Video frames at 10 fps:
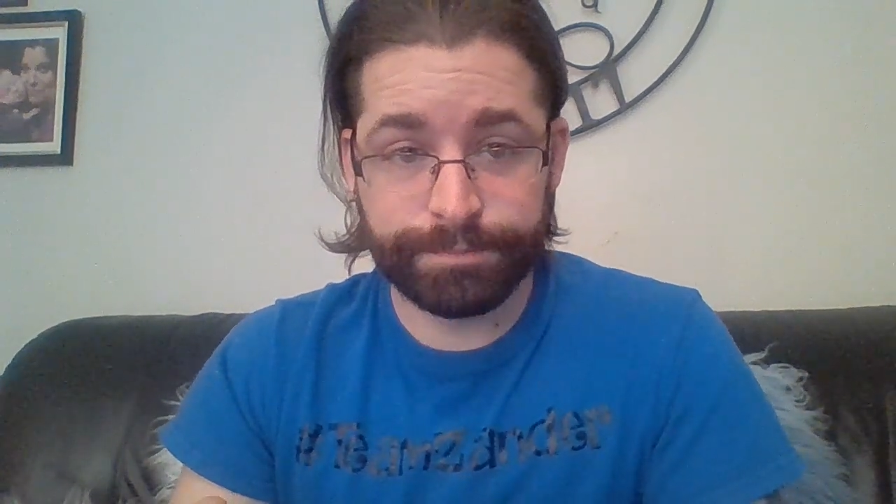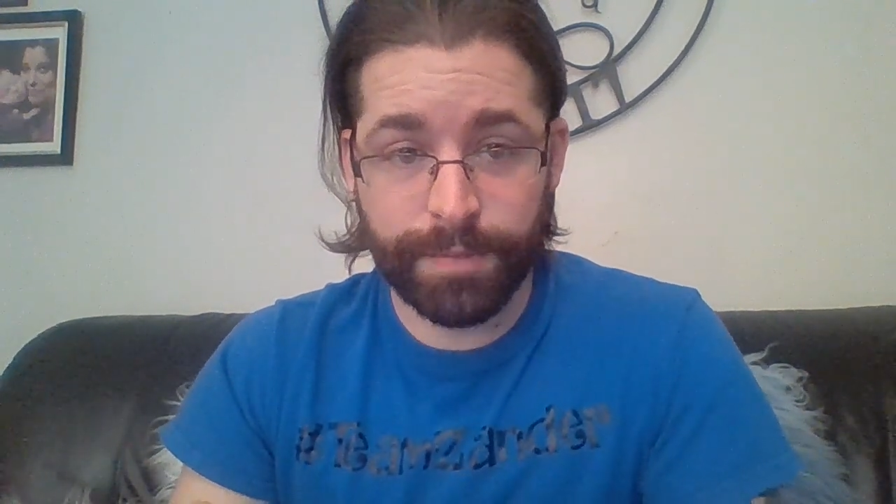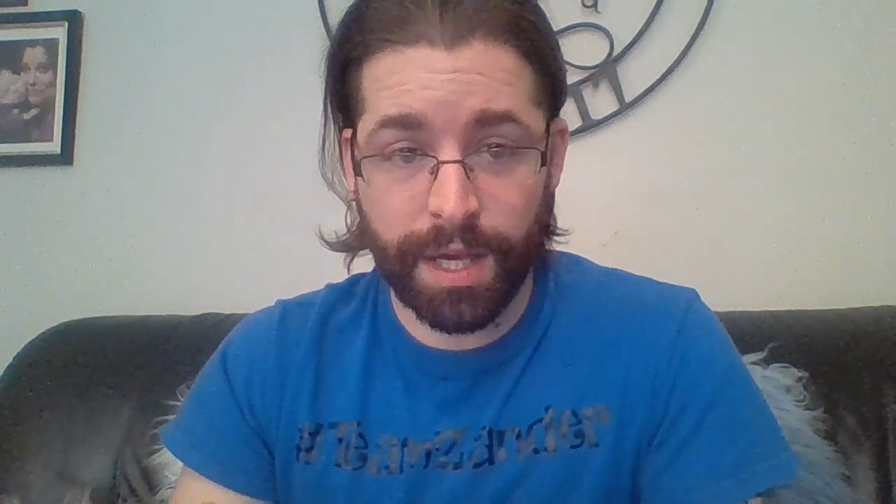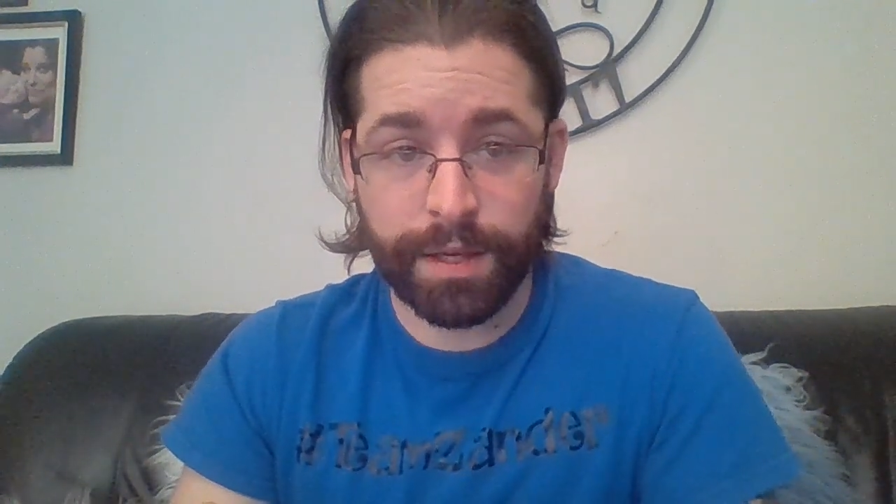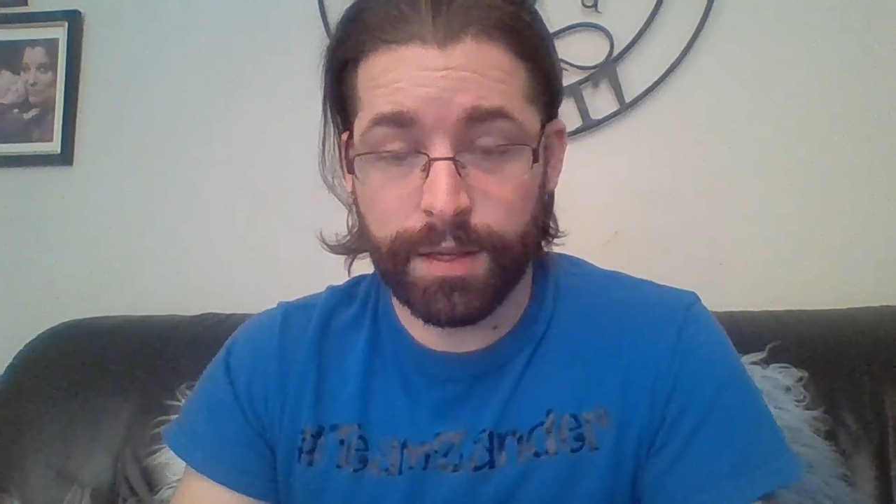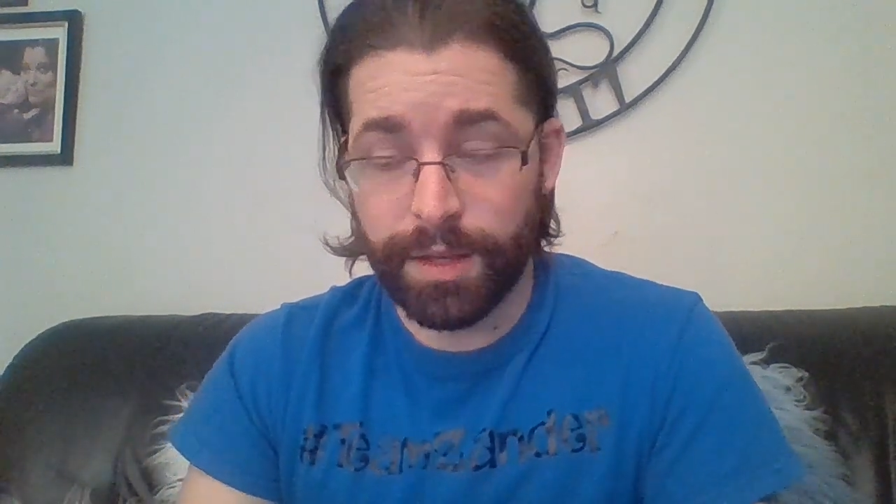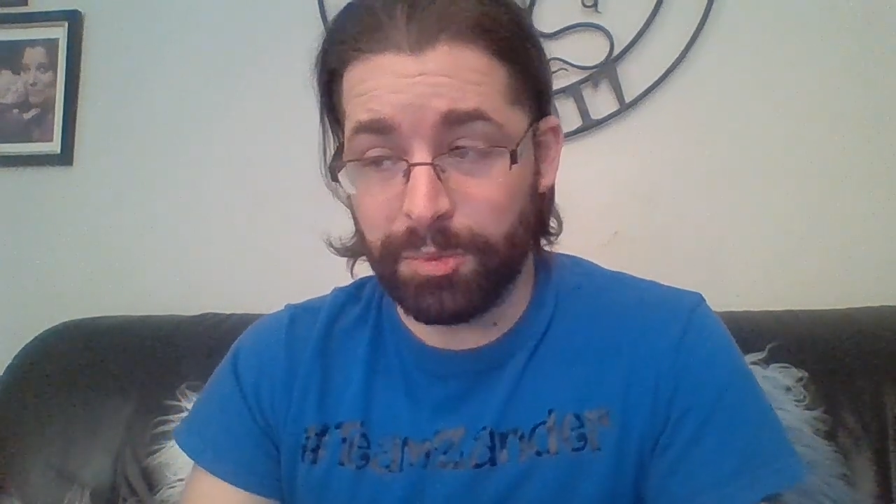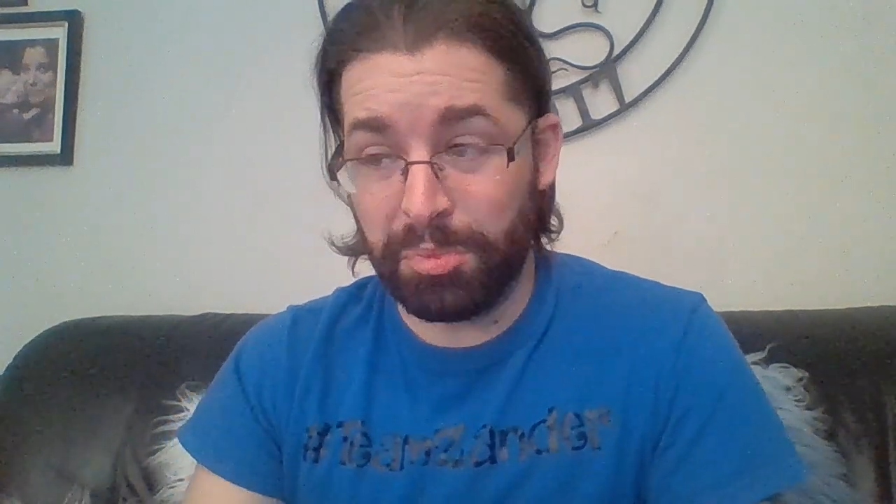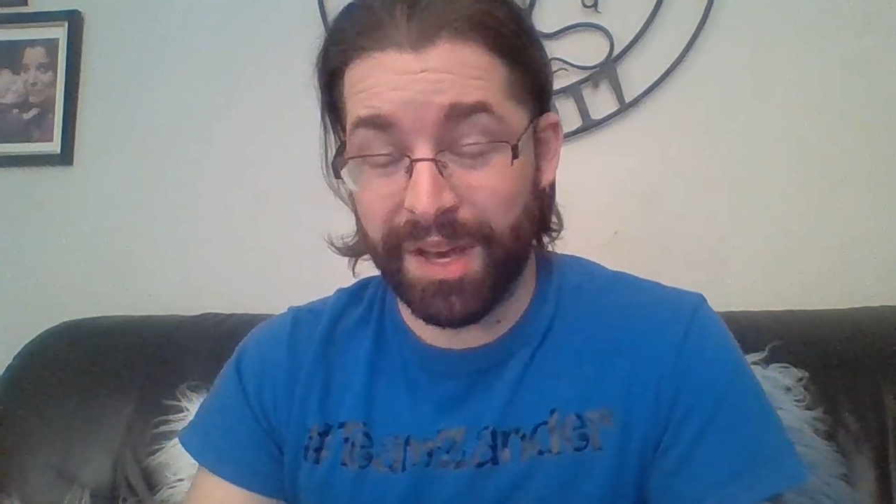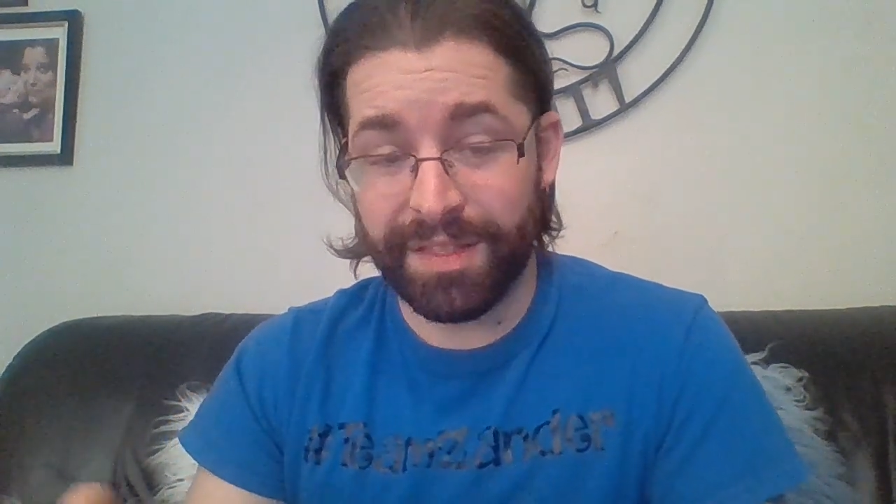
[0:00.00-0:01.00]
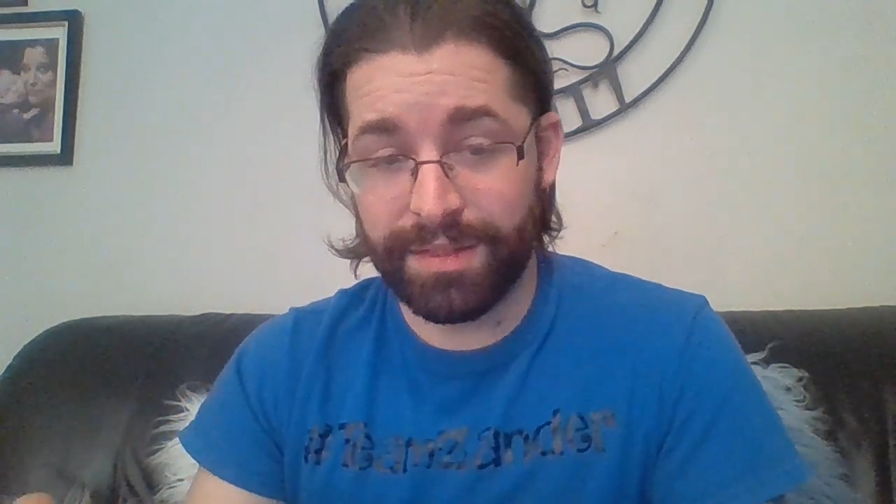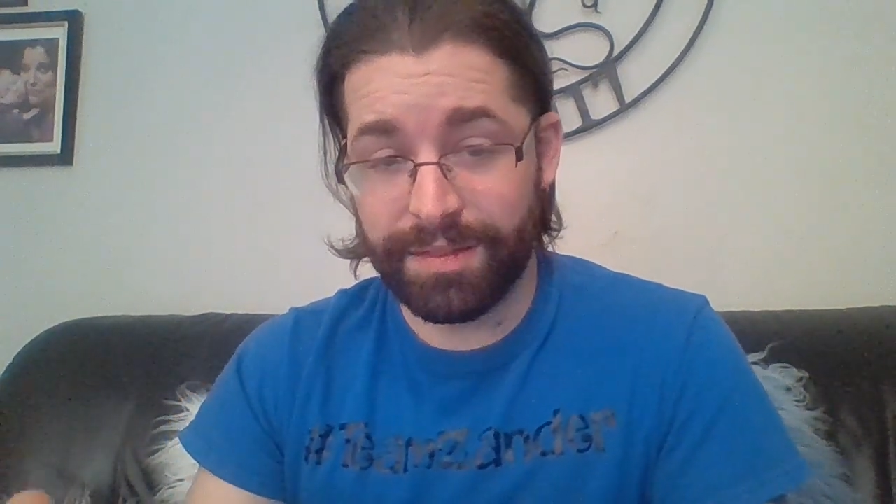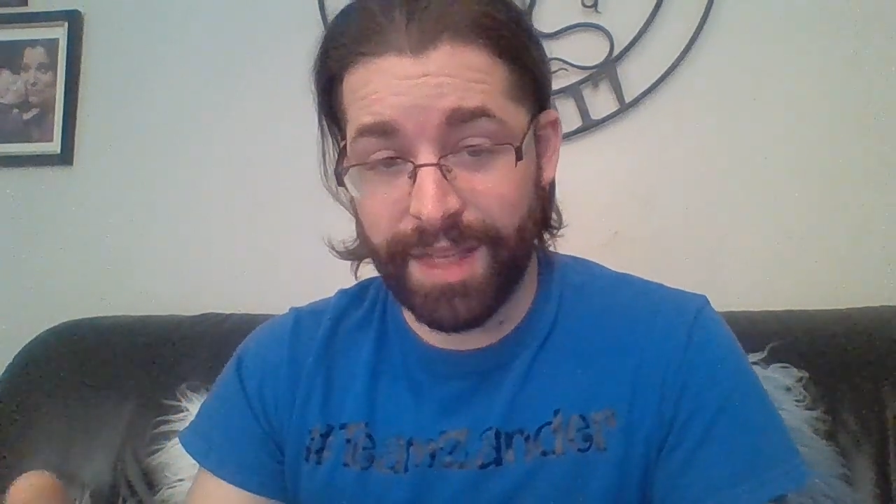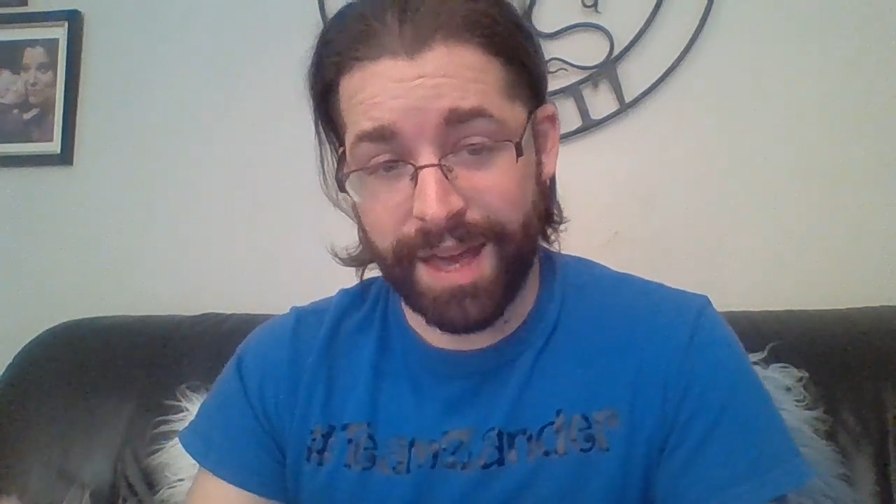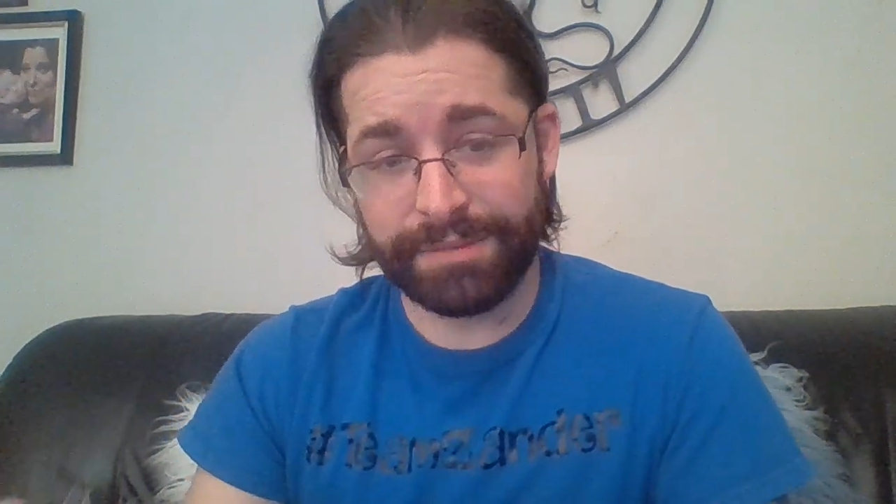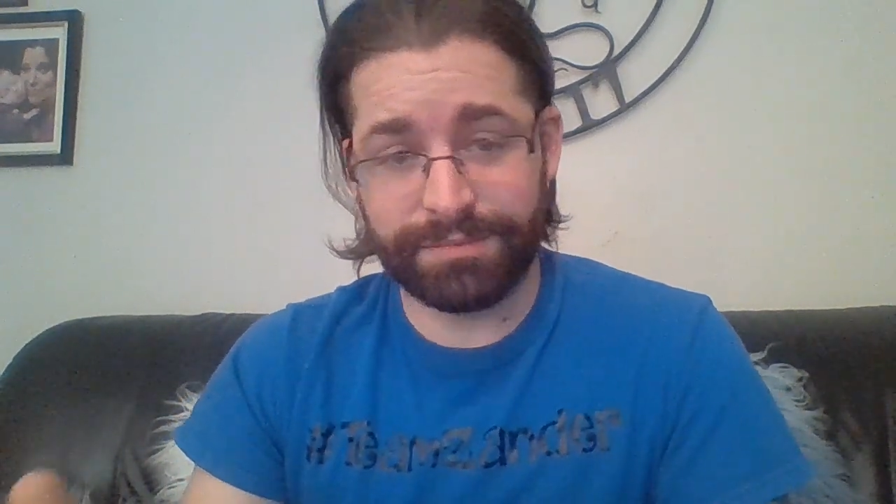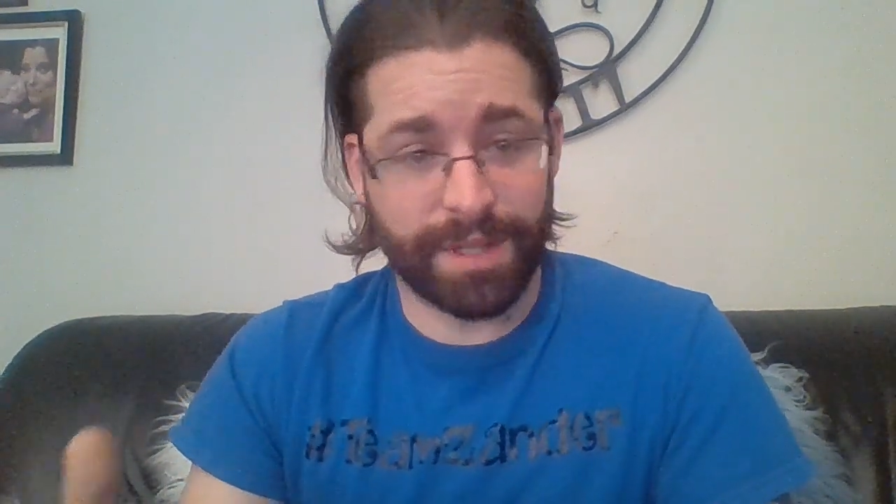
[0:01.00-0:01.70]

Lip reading: Okay, by that